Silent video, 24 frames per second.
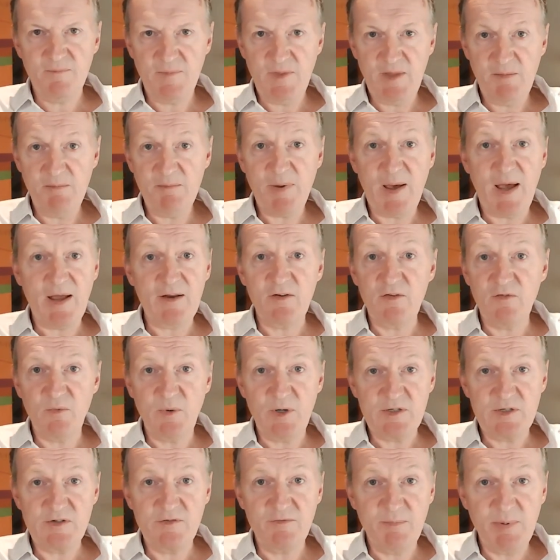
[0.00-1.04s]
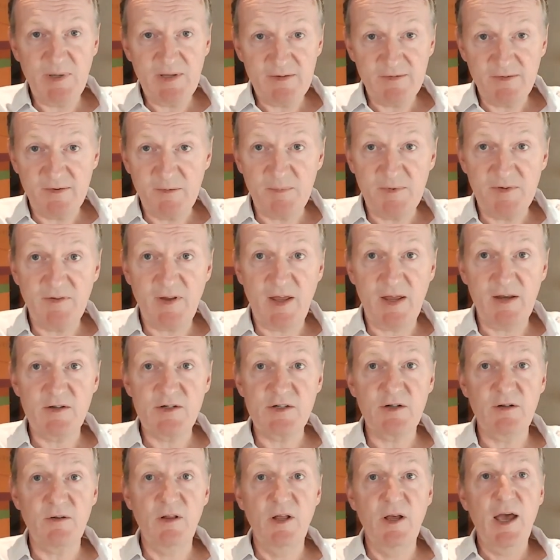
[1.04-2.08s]
the impact of which have been
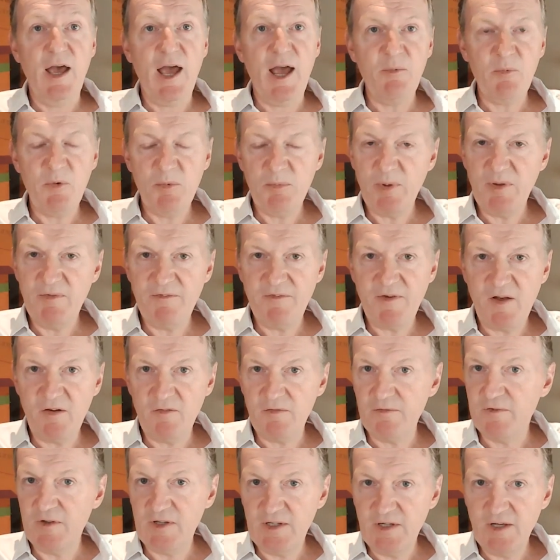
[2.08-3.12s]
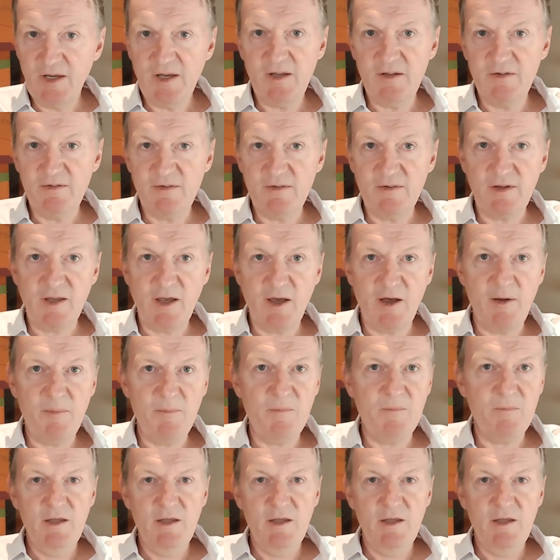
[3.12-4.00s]
substantial and will be felt for years to come.